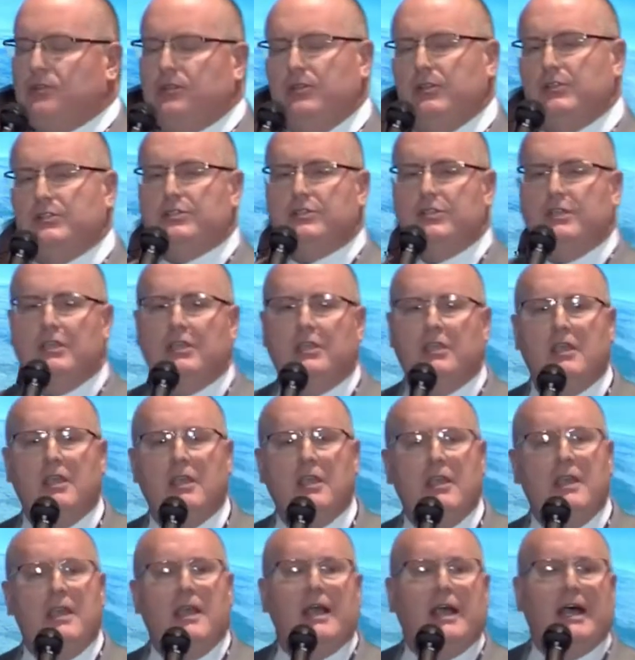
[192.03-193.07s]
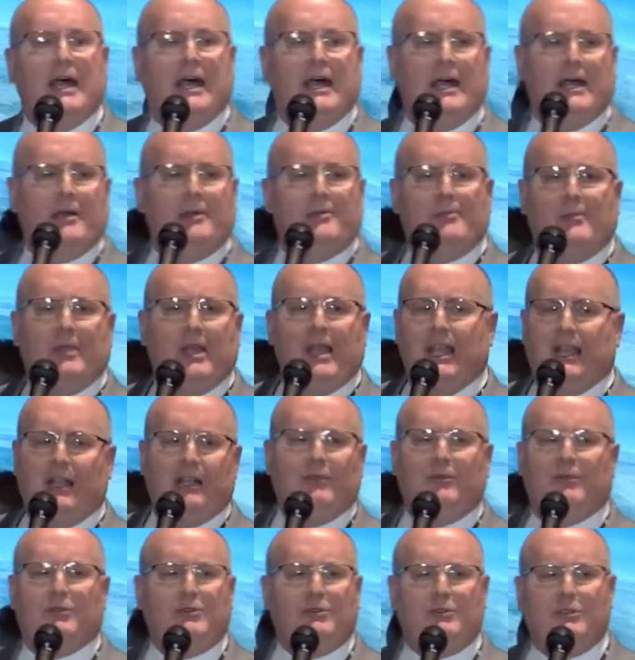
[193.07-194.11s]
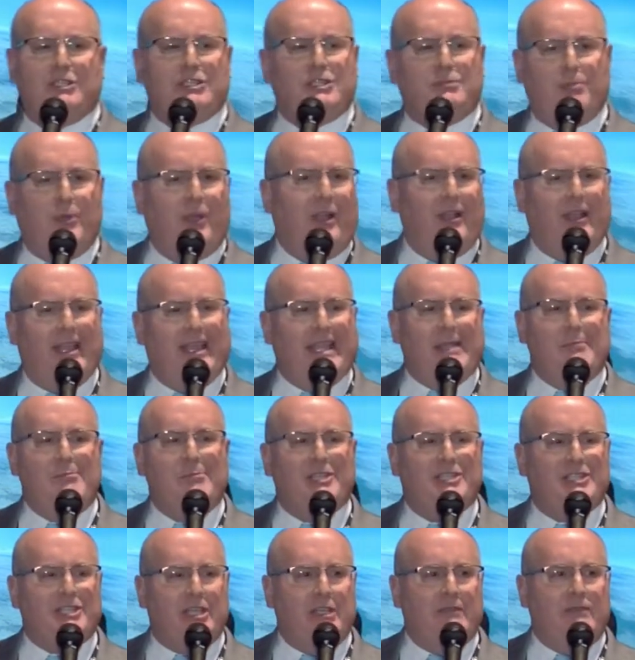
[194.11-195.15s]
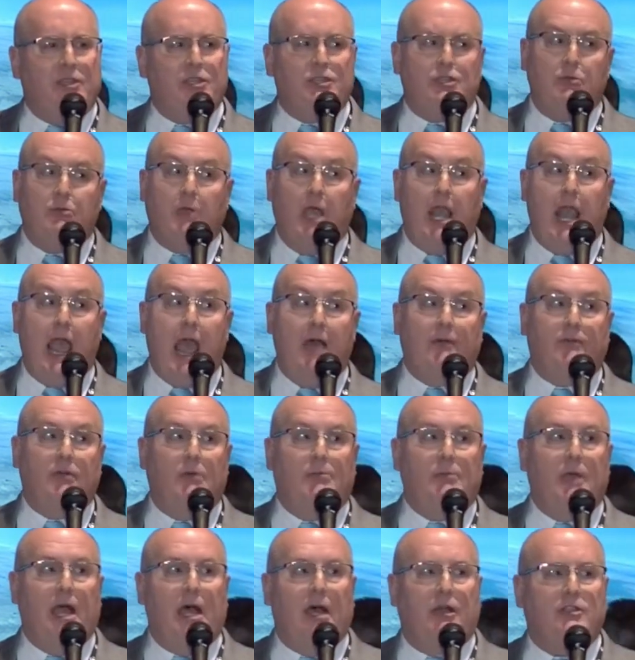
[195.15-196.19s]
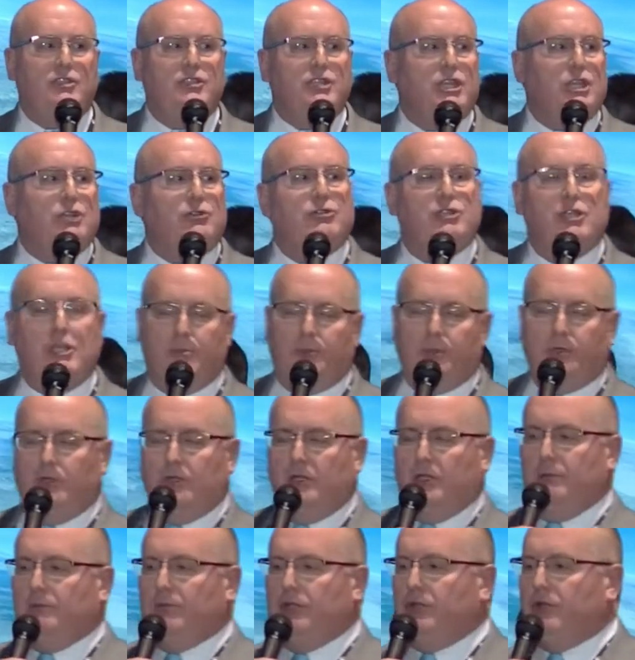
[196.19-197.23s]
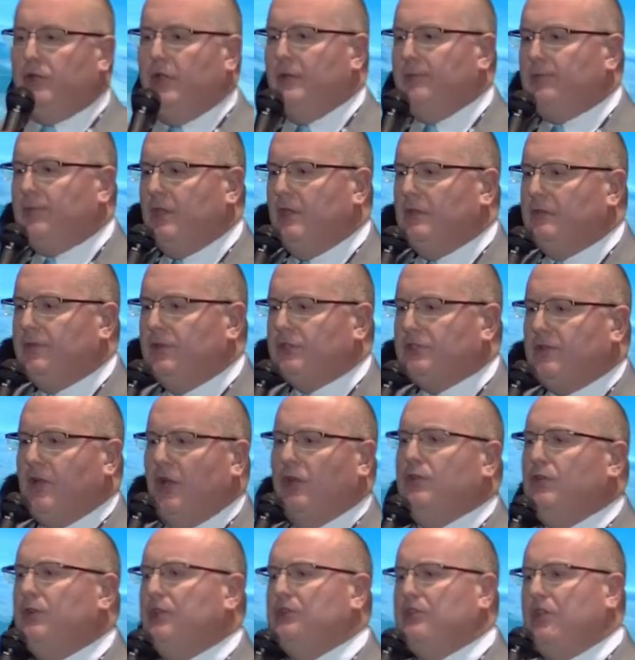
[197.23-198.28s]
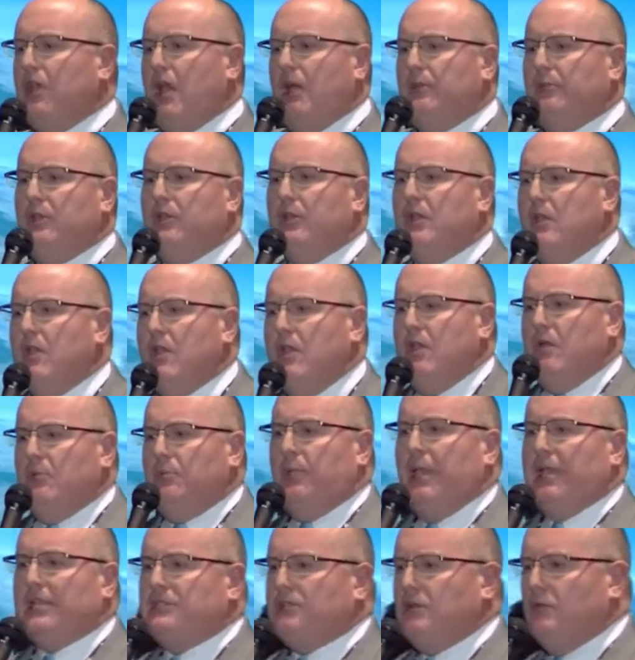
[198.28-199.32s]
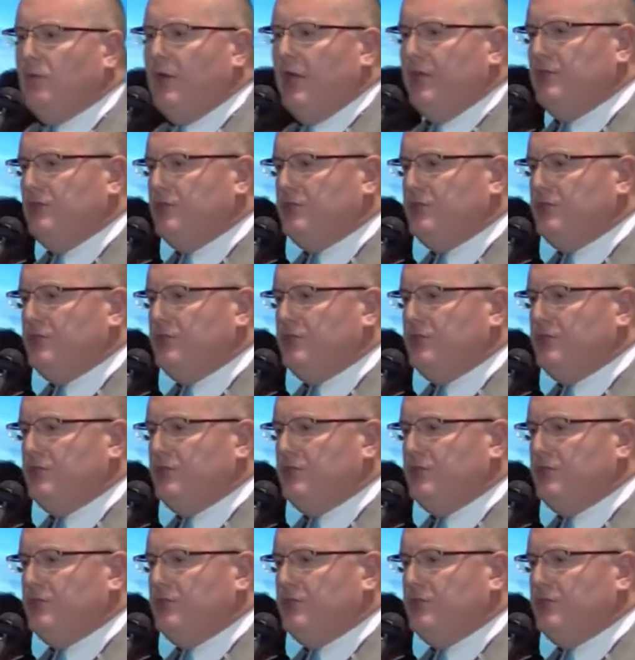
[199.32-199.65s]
you to see, dispel any misgivings you might have about geotypical imagery. First of all, who can tell me, based on what you